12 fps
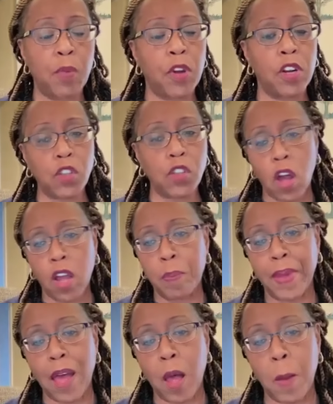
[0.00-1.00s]
and we're going to talk
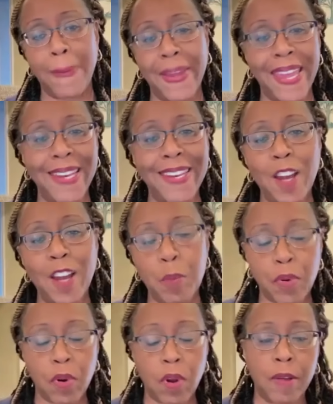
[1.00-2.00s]
about a
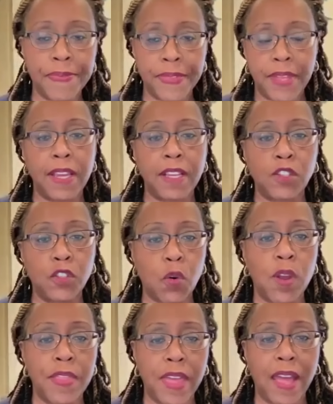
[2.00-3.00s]
number of things
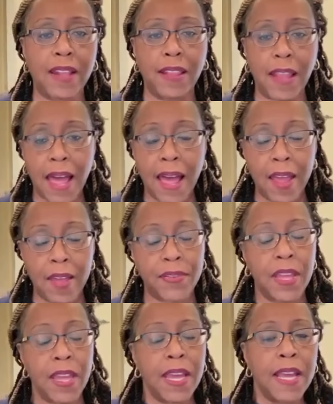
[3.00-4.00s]
during that live.